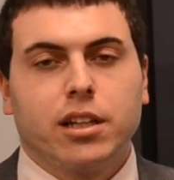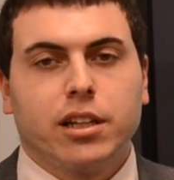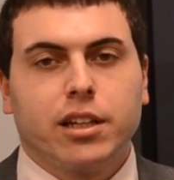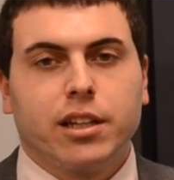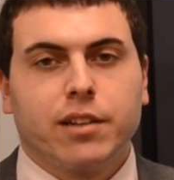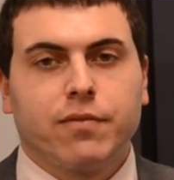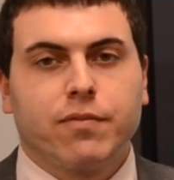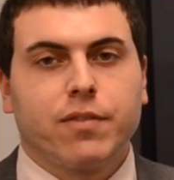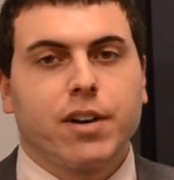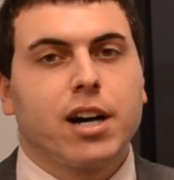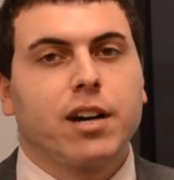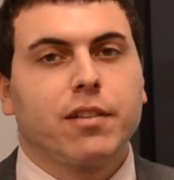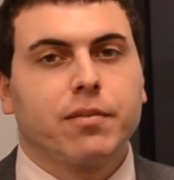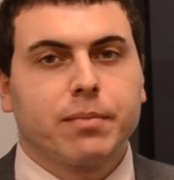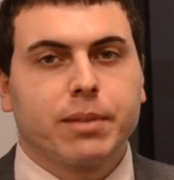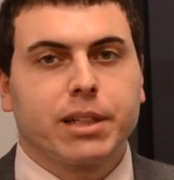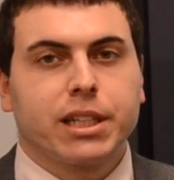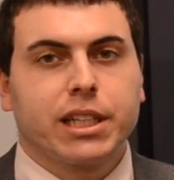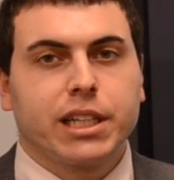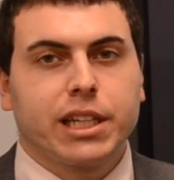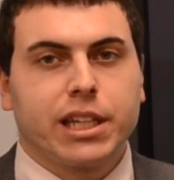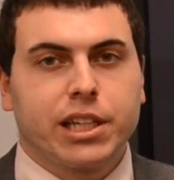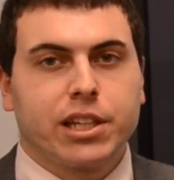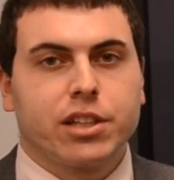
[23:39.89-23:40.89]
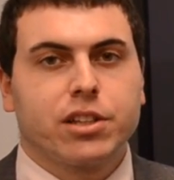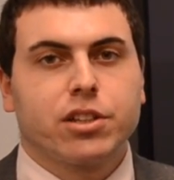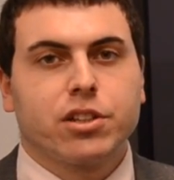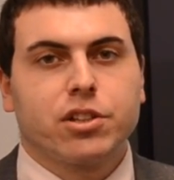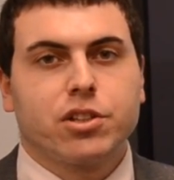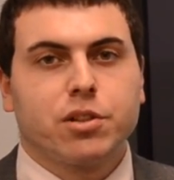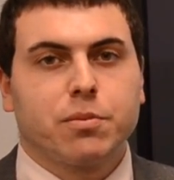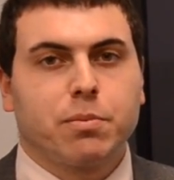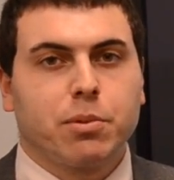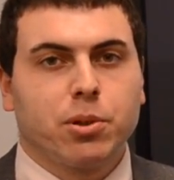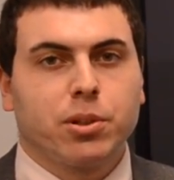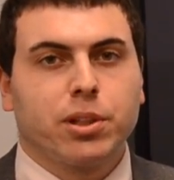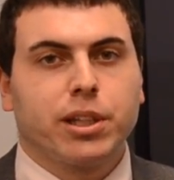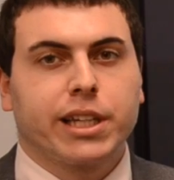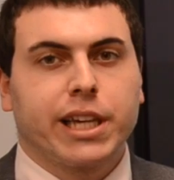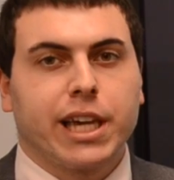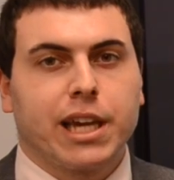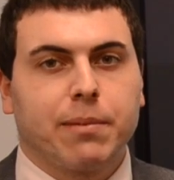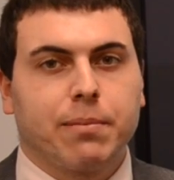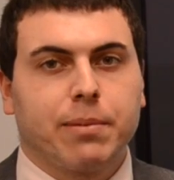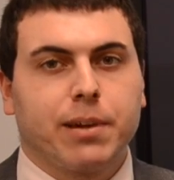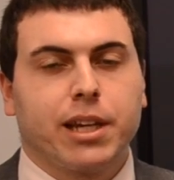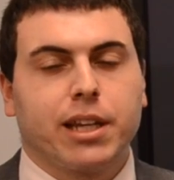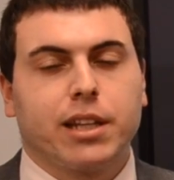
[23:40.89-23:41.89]
involvement in the Chipotle
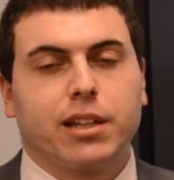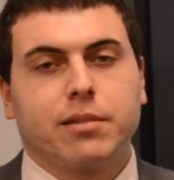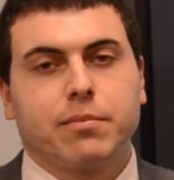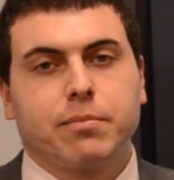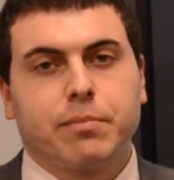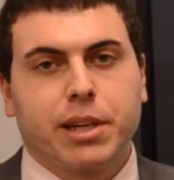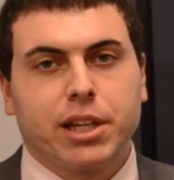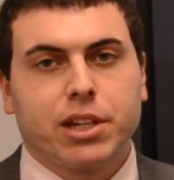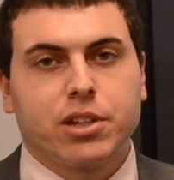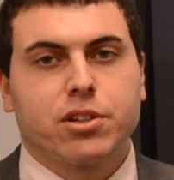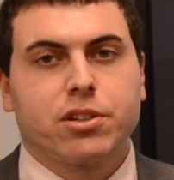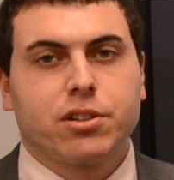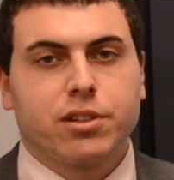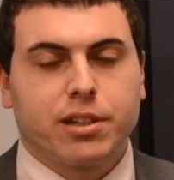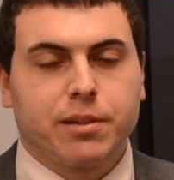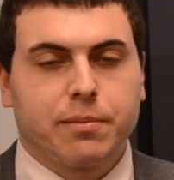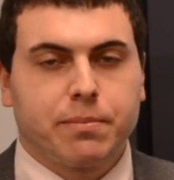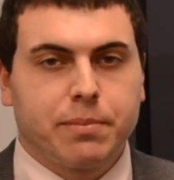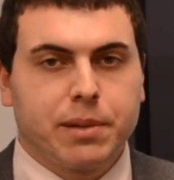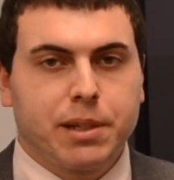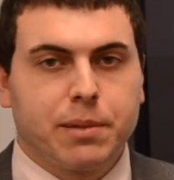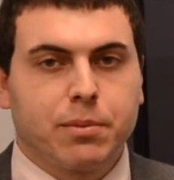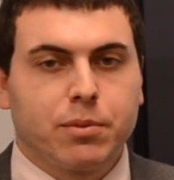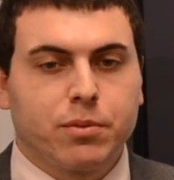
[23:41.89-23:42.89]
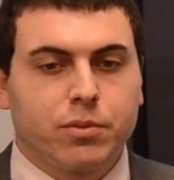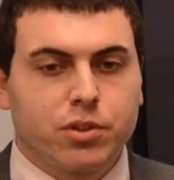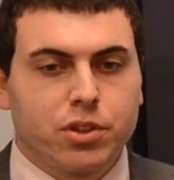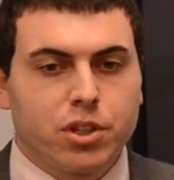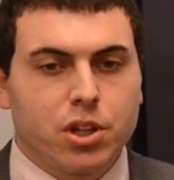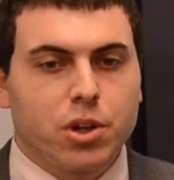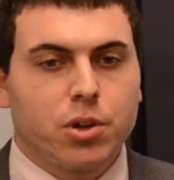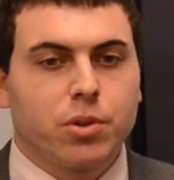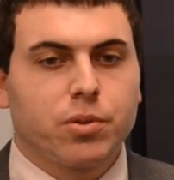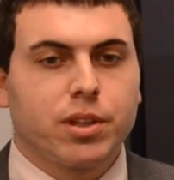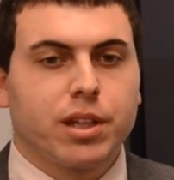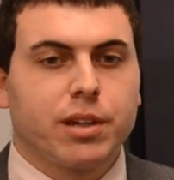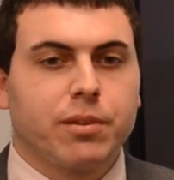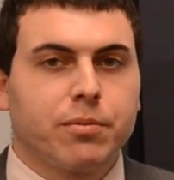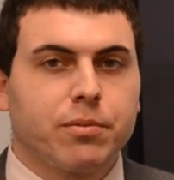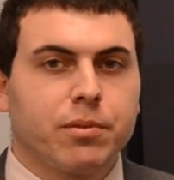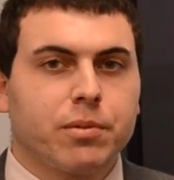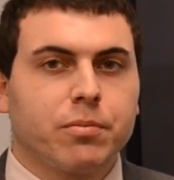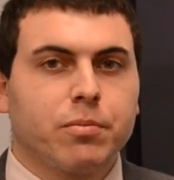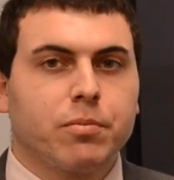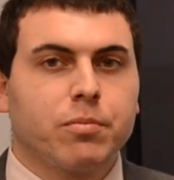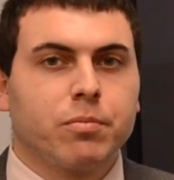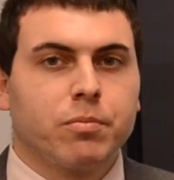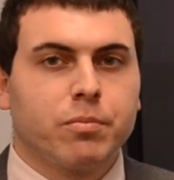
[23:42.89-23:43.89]
campaign, and making sure that people know
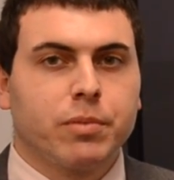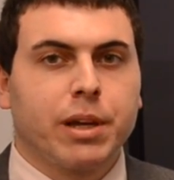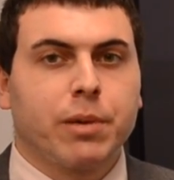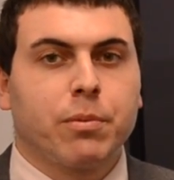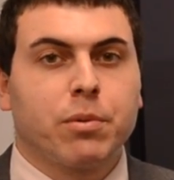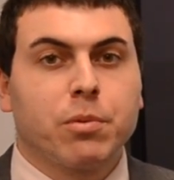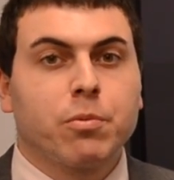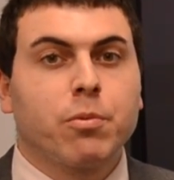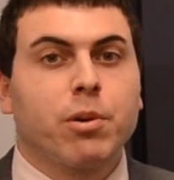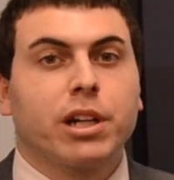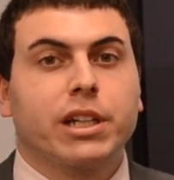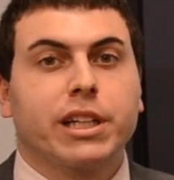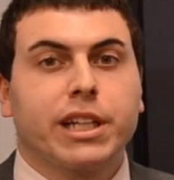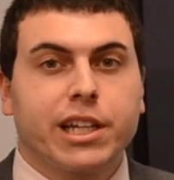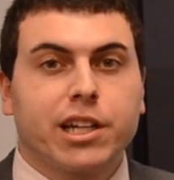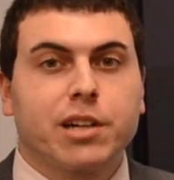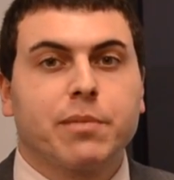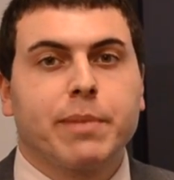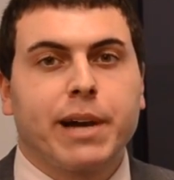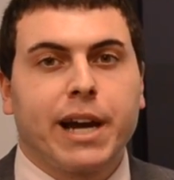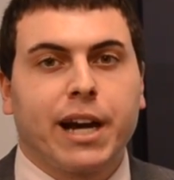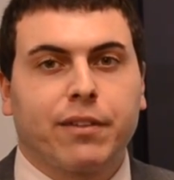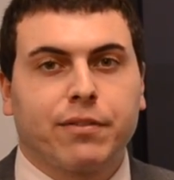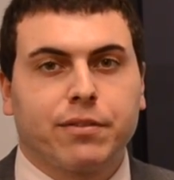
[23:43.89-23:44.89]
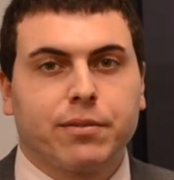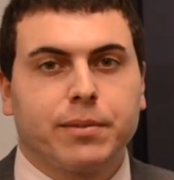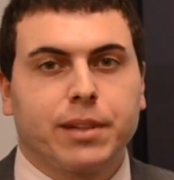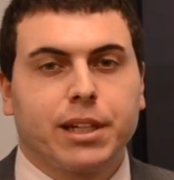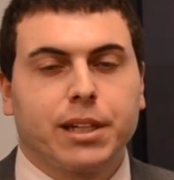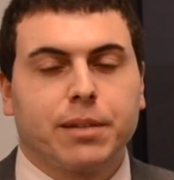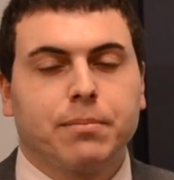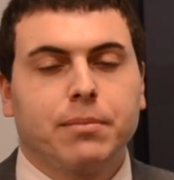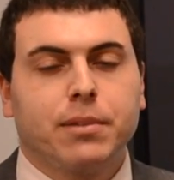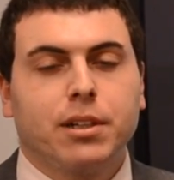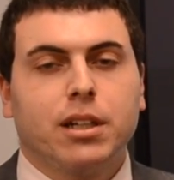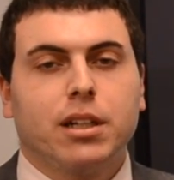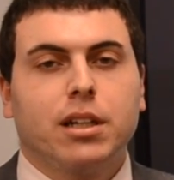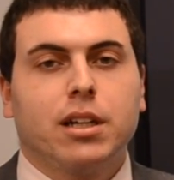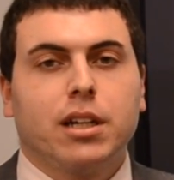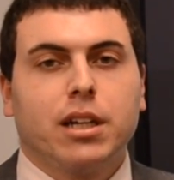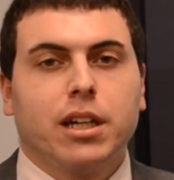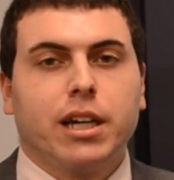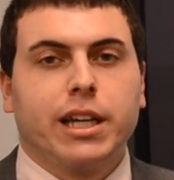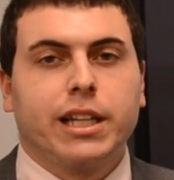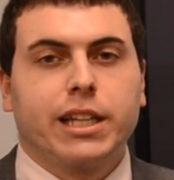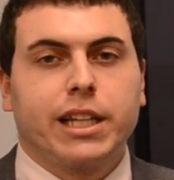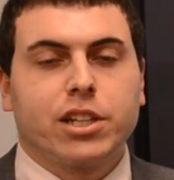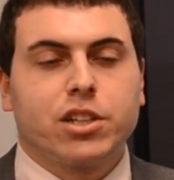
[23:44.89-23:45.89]
that we want to hear back from them,
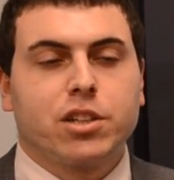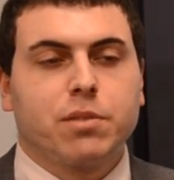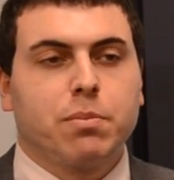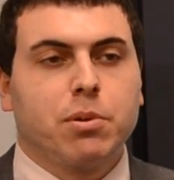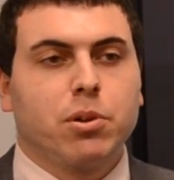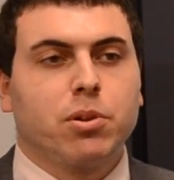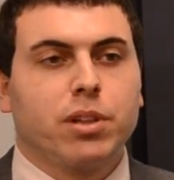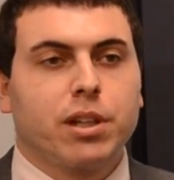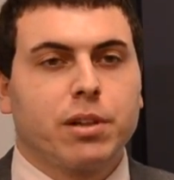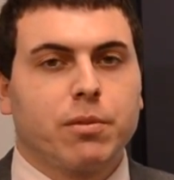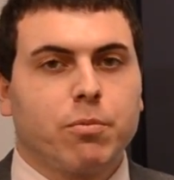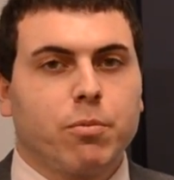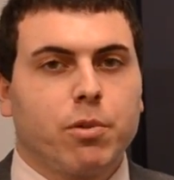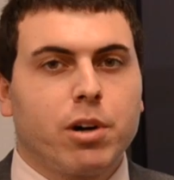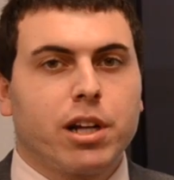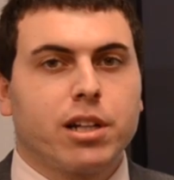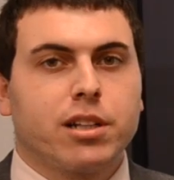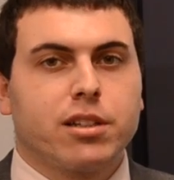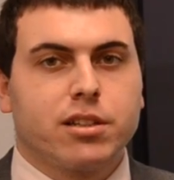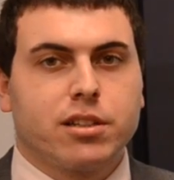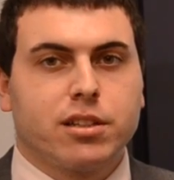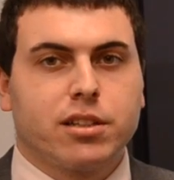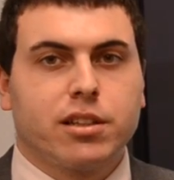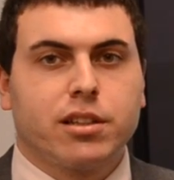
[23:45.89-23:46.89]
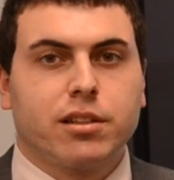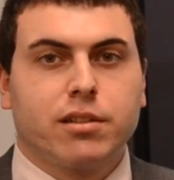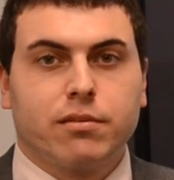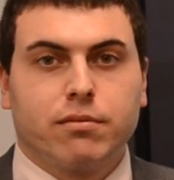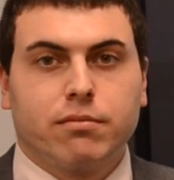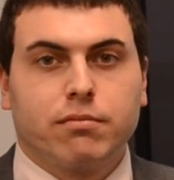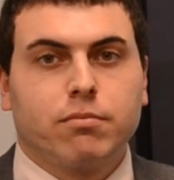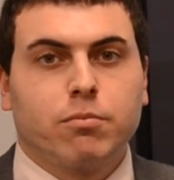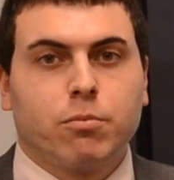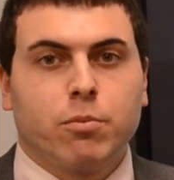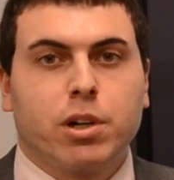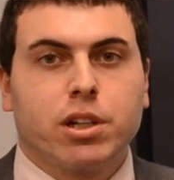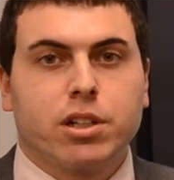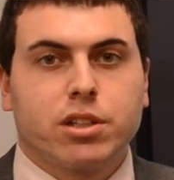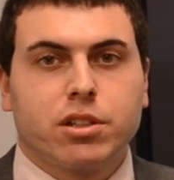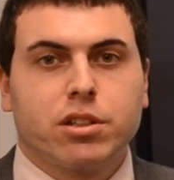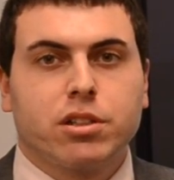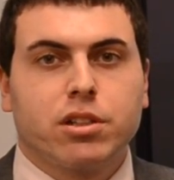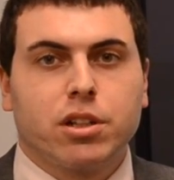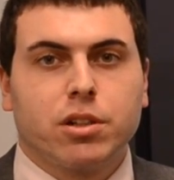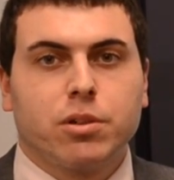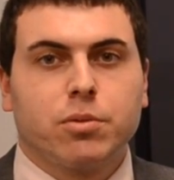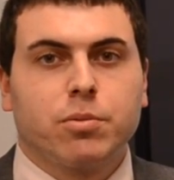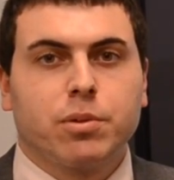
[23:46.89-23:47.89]
and that Chipotle wants
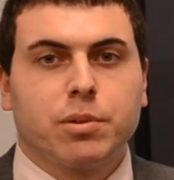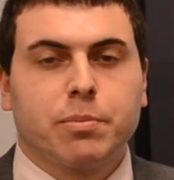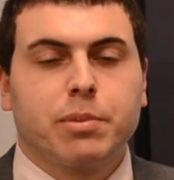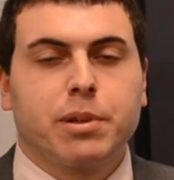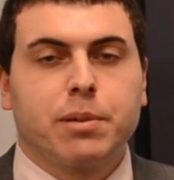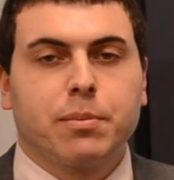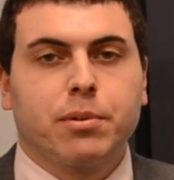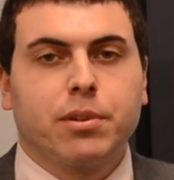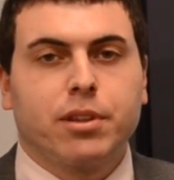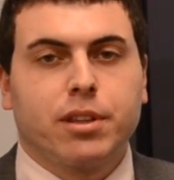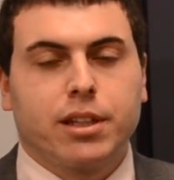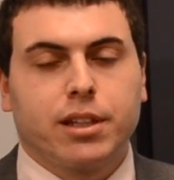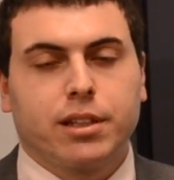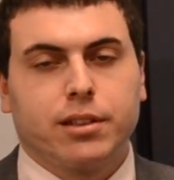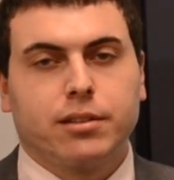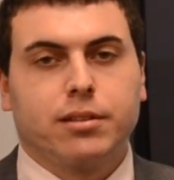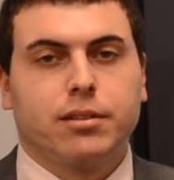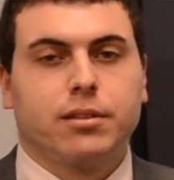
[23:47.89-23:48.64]
to know what people think.